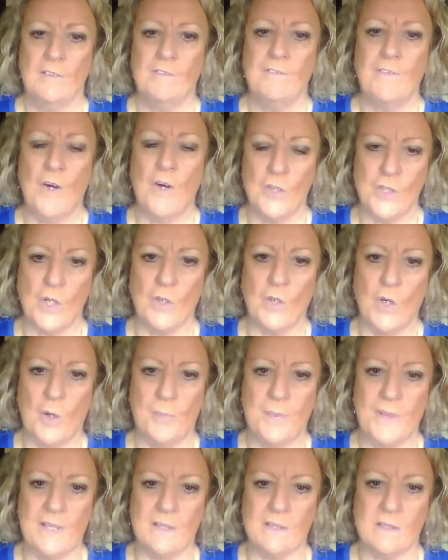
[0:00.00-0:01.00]

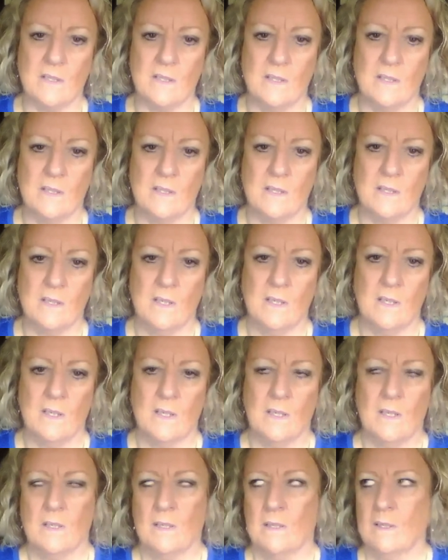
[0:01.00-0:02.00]
photocopied,
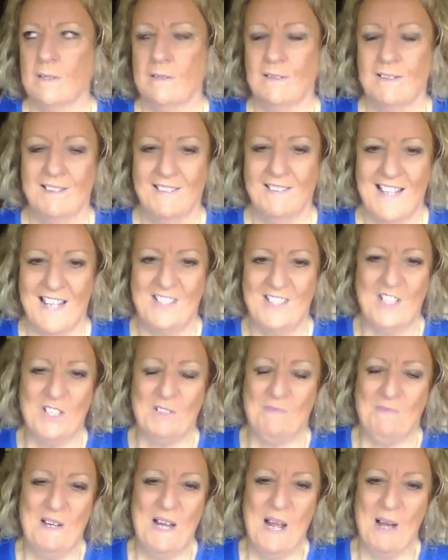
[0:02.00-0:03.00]
and she's
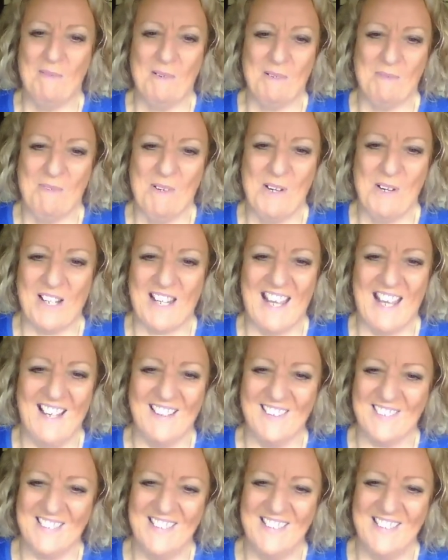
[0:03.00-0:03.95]
been able to work out